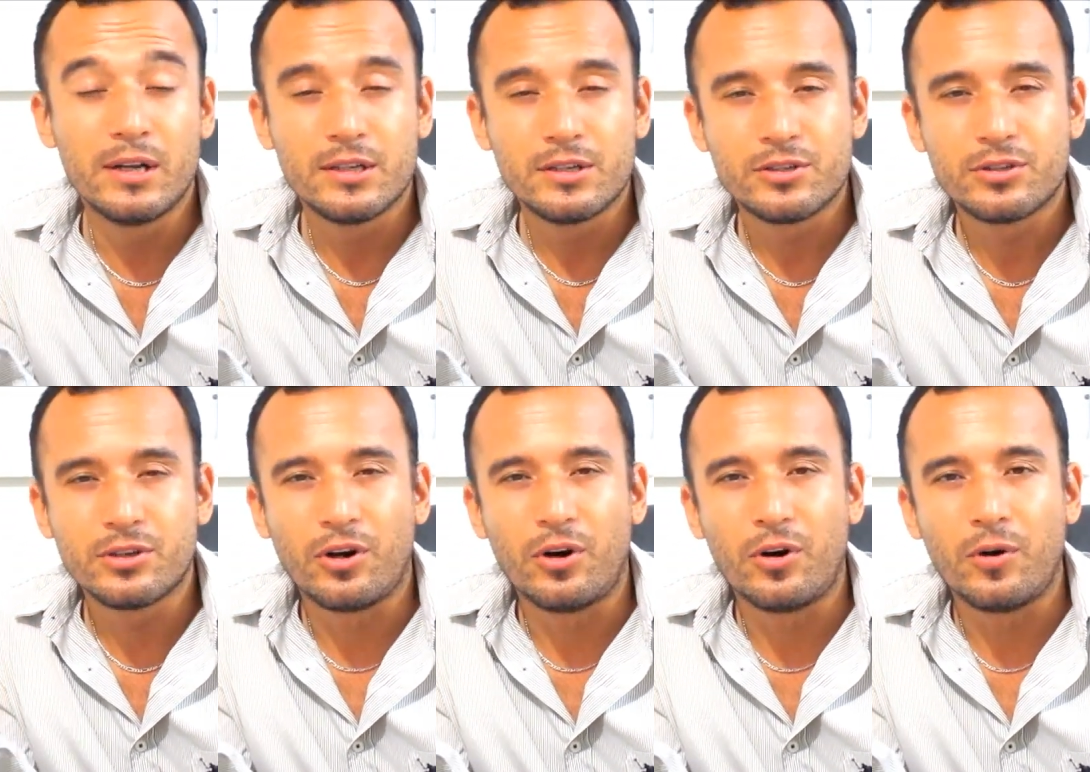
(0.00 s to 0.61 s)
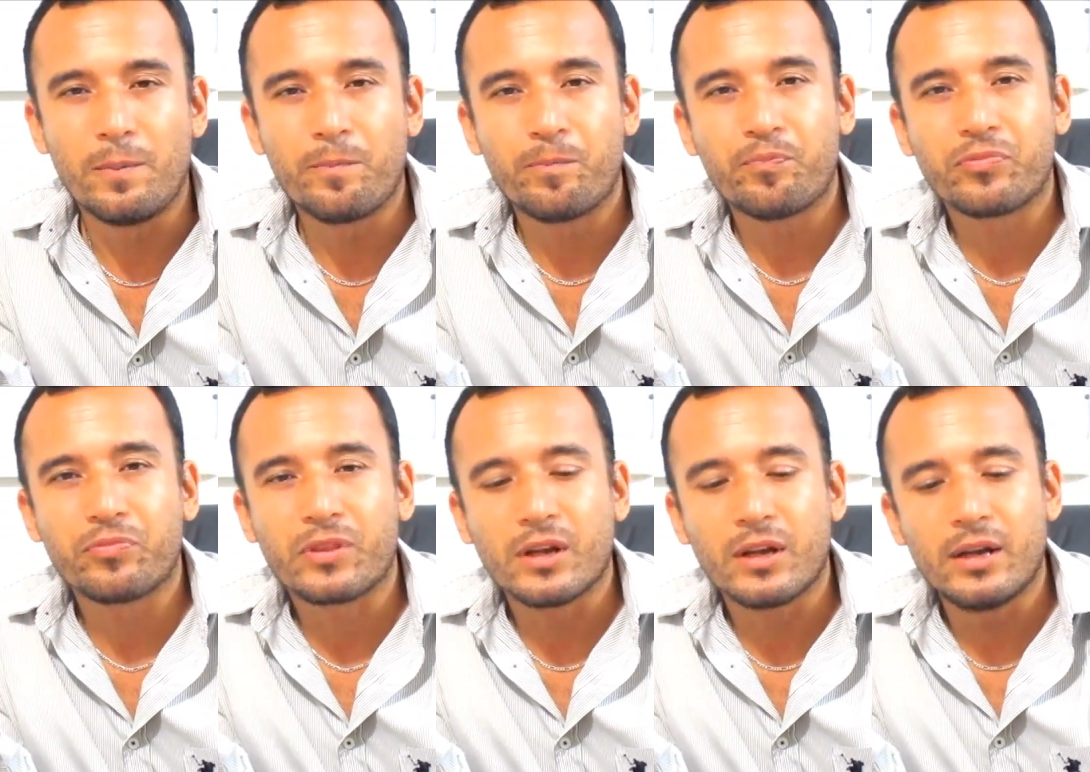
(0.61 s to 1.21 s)
So
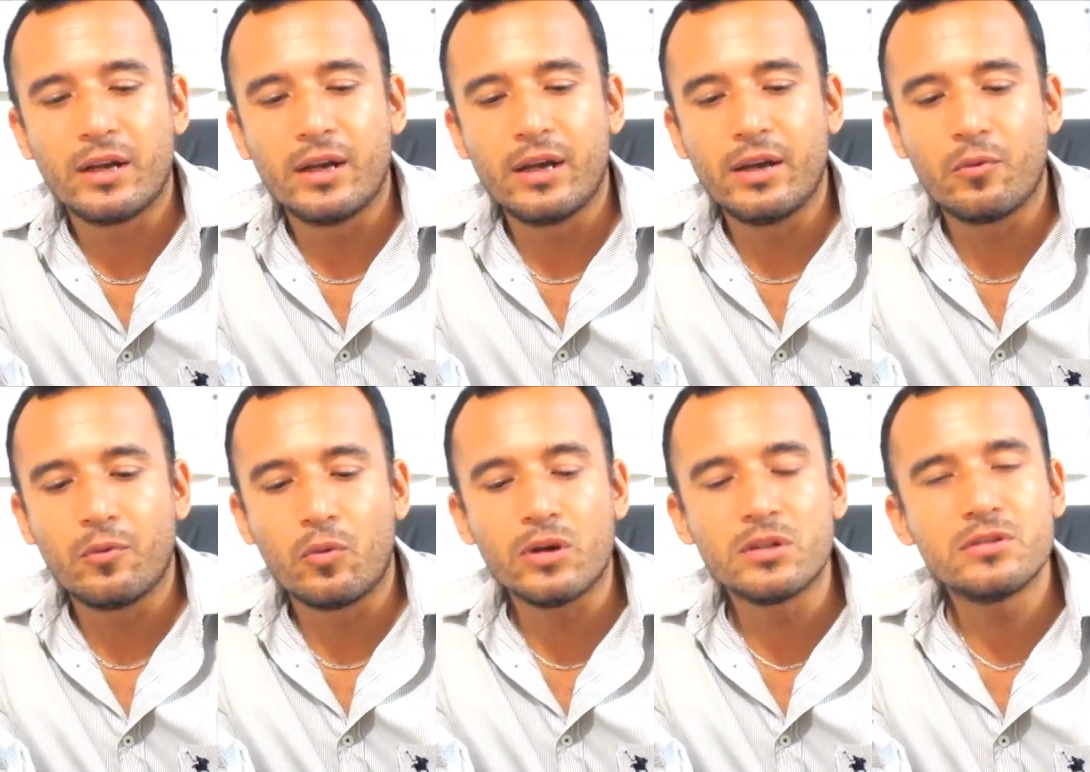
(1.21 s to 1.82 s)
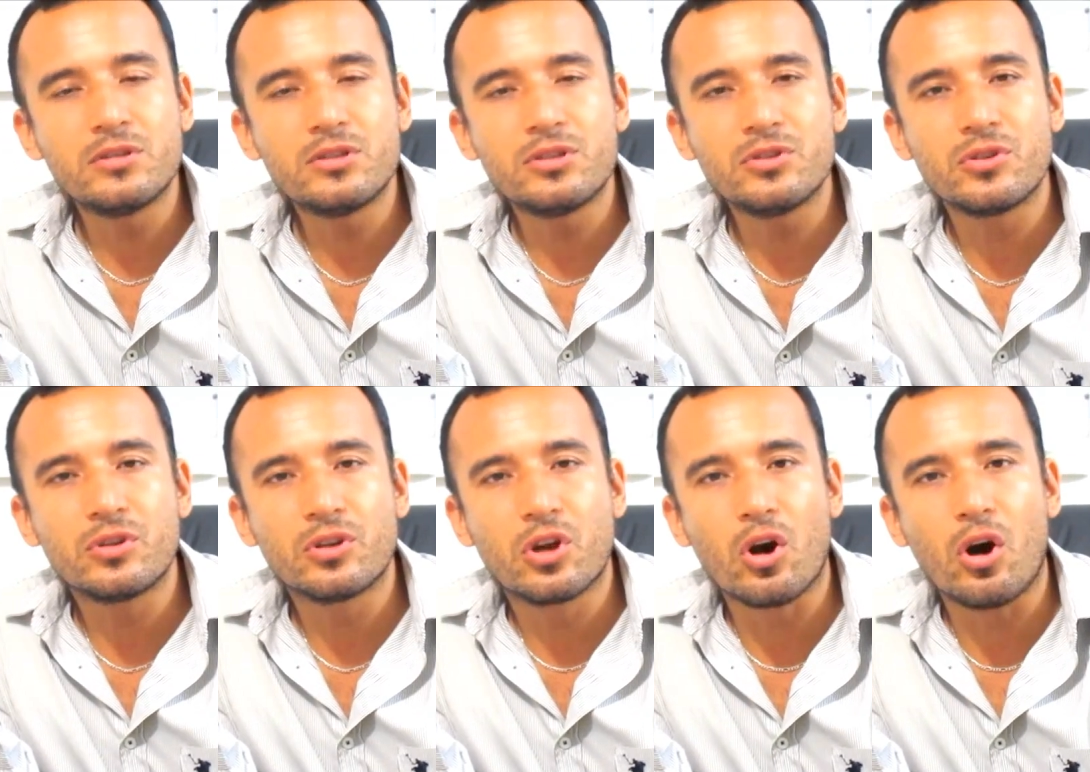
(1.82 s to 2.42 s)
once
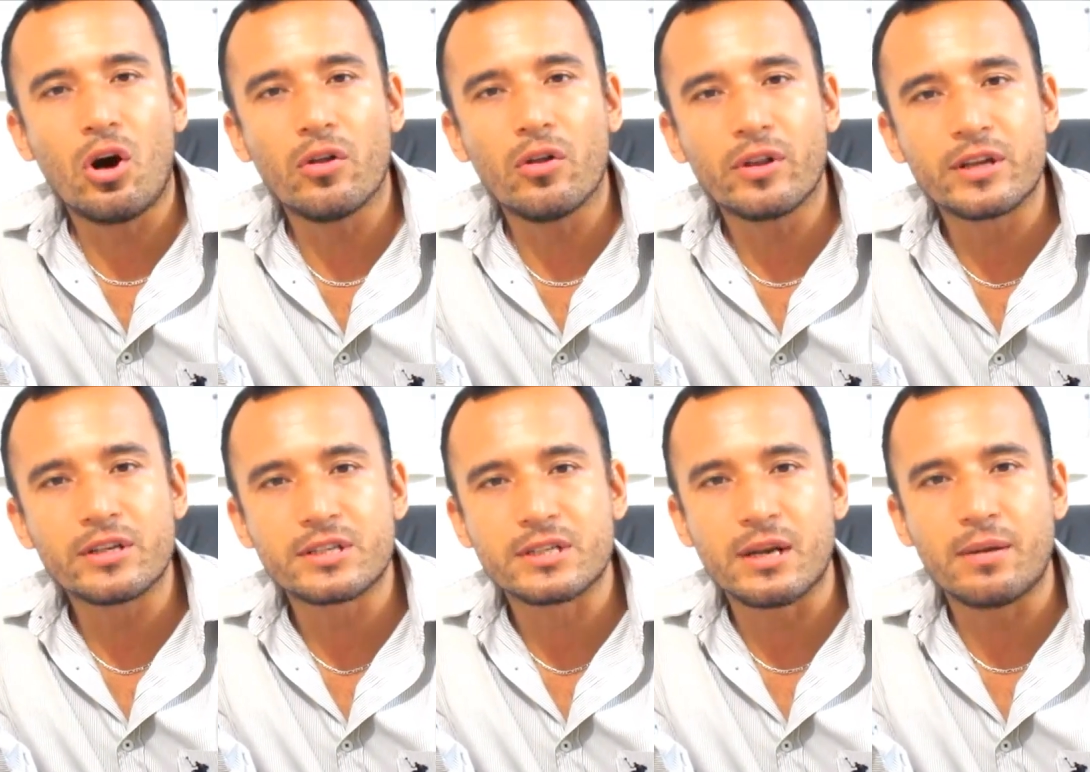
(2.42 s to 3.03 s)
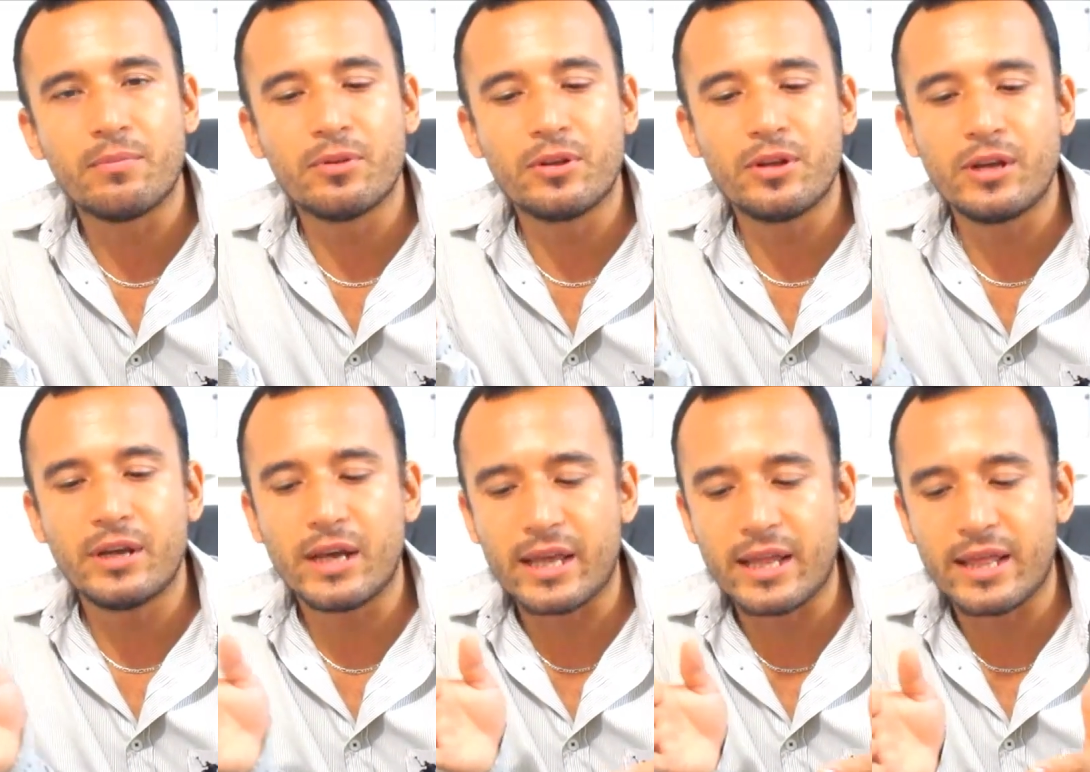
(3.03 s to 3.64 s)
you call an
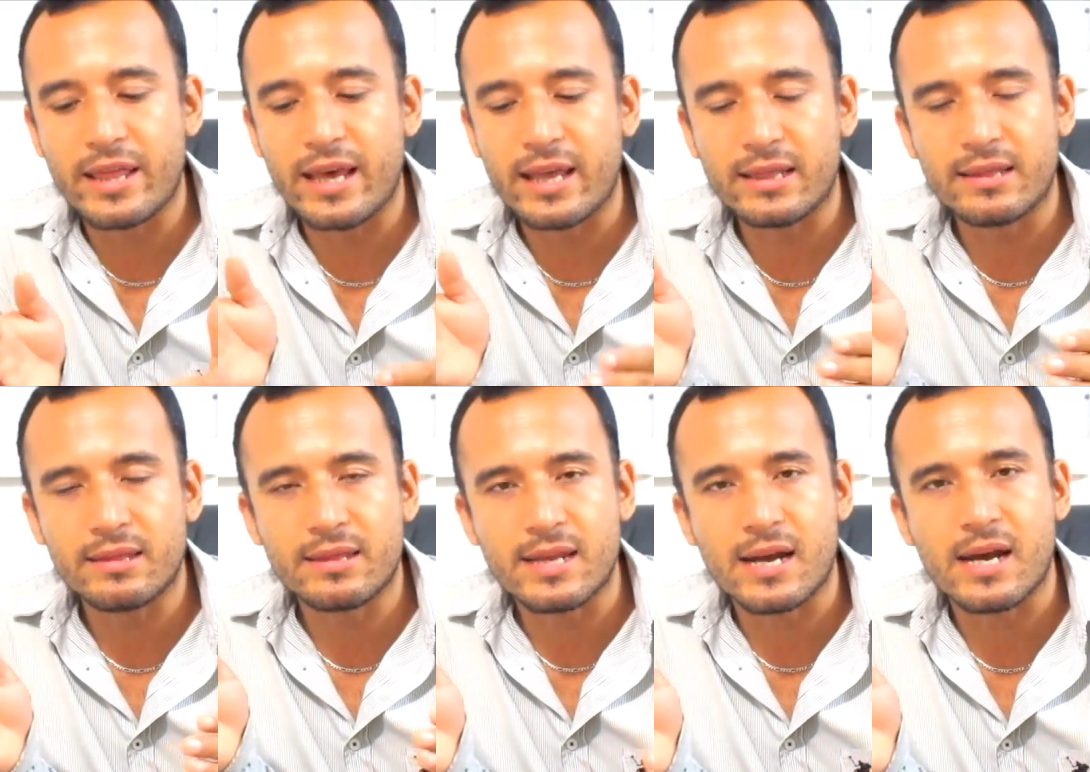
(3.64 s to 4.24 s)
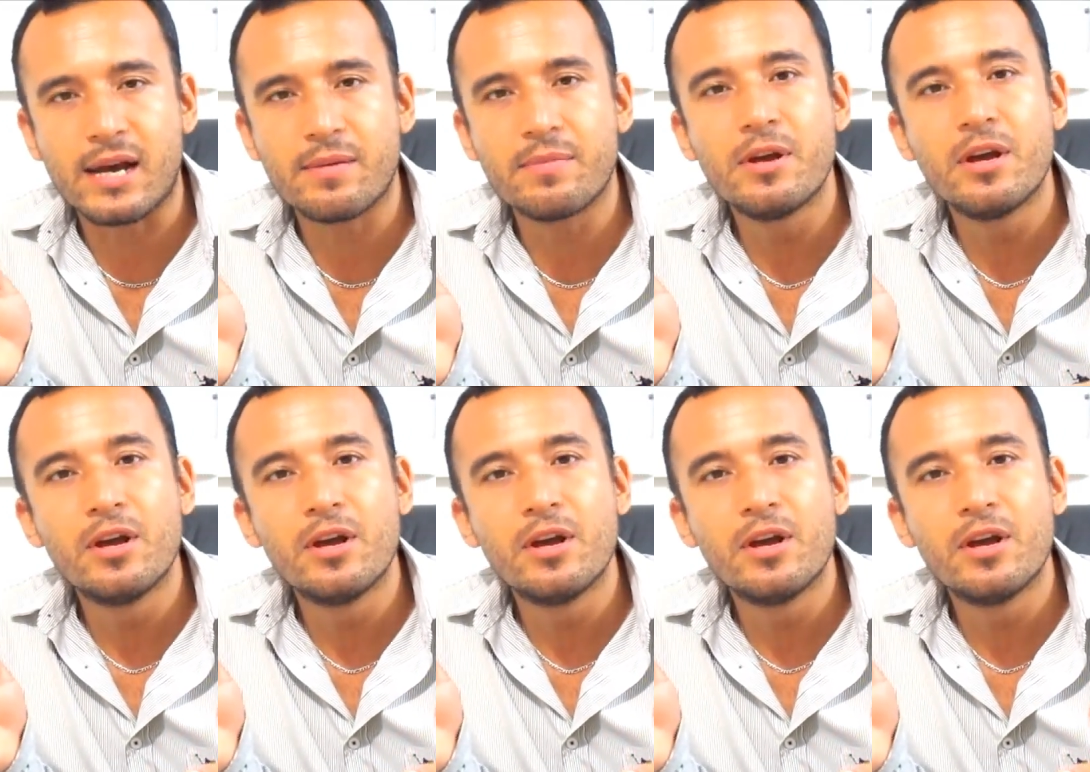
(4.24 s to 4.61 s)
assembly, and that time